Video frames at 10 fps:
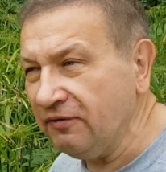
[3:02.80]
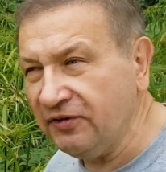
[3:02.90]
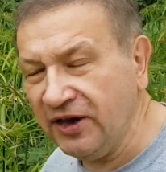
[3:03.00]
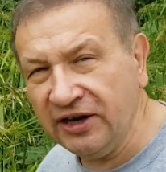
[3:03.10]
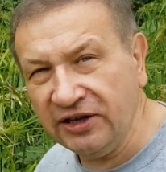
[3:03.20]

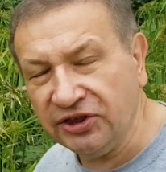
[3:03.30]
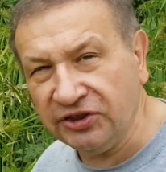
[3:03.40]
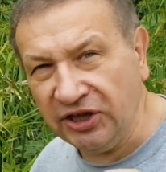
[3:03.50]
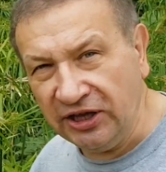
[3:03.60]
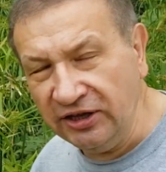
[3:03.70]
very
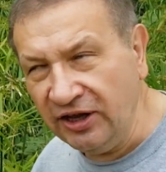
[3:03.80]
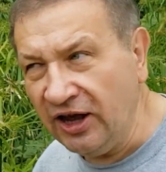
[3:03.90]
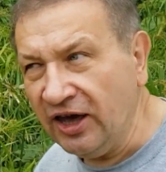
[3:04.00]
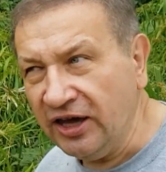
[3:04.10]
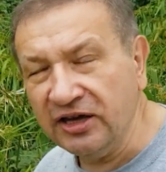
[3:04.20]
thin,
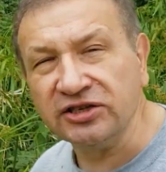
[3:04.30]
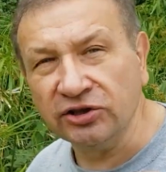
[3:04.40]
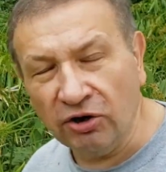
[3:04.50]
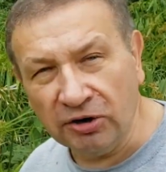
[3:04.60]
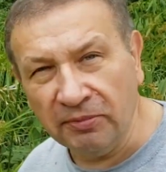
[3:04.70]
is
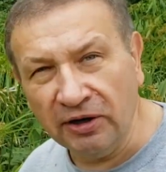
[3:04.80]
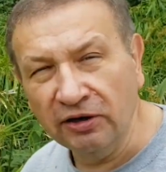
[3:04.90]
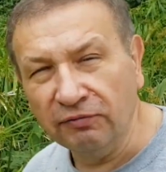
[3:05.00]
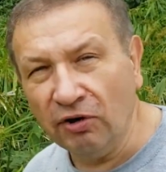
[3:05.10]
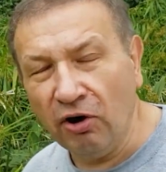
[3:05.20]
normal
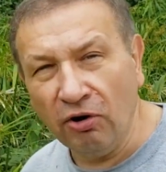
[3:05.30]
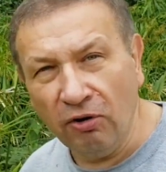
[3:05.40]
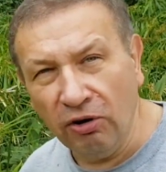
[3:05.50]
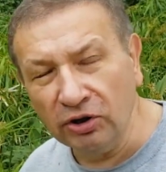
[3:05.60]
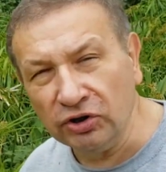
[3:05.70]
for
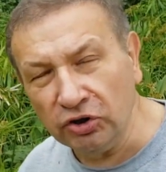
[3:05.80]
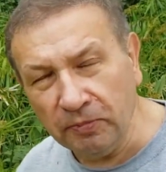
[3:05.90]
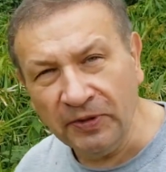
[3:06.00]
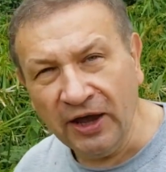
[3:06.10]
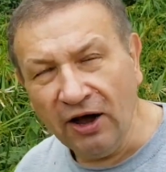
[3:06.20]
whole group
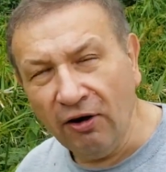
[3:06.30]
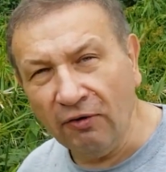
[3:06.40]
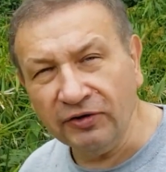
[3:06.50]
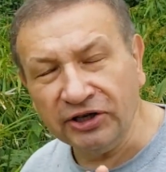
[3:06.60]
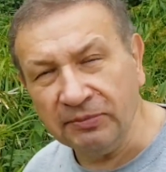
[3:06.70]

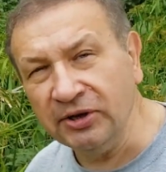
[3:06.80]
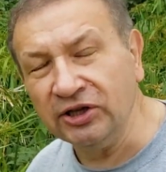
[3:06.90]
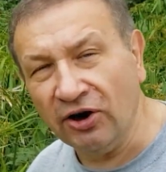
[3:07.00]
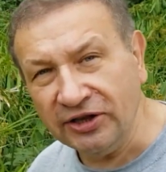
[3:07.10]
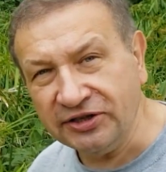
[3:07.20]
of
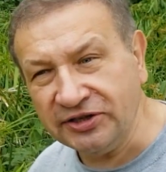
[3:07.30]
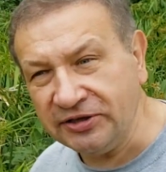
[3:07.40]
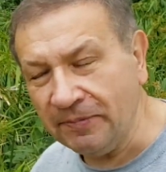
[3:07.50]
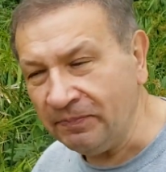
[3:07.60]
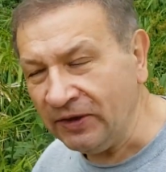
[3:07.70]

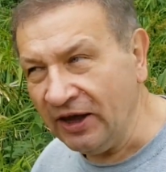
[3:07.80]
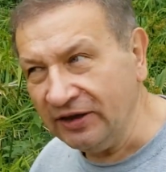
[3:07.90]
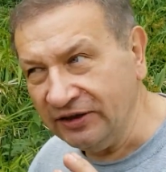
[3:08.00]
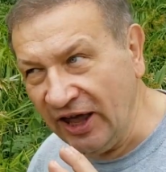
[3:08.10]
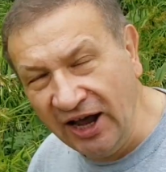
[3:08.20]
graminoids.
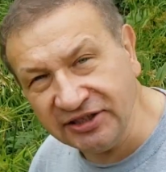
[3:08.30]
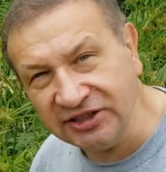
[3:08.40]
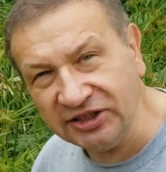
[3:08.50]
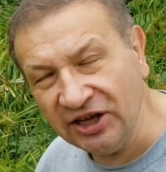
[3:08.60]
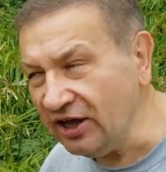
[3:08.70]

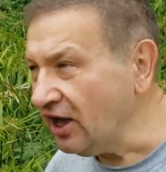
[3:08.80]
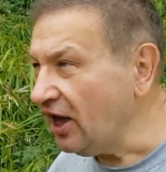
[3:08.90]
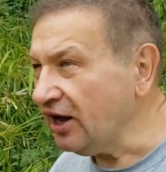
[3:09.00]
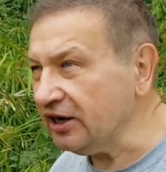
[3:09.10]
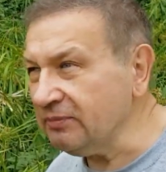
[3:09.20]
Next,
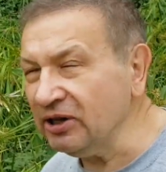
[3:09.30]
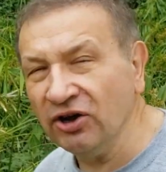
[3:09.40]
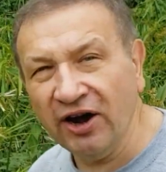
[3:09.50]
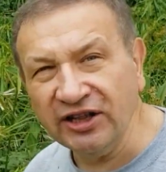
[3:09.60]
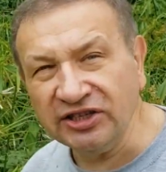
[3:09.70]

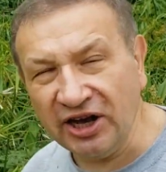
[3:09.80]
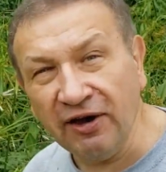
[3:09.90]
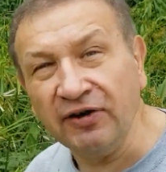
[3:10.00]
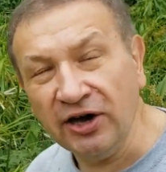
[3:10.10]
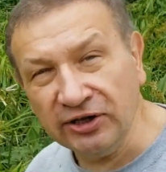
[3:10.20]
graminoids
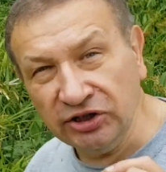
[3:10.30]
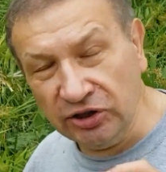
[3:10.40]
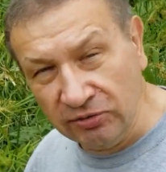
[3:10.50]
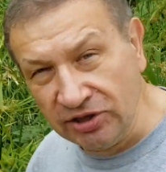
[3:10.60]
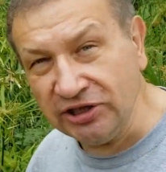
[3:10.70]
have
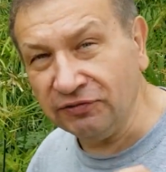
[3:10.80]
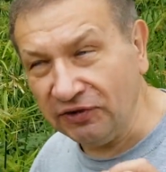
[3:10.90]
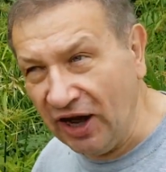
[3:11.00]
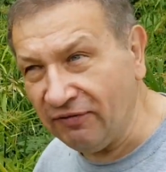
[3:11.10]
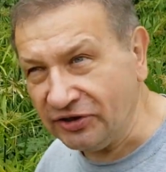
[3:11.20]
reduced
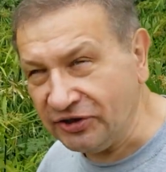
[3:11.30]
flowers.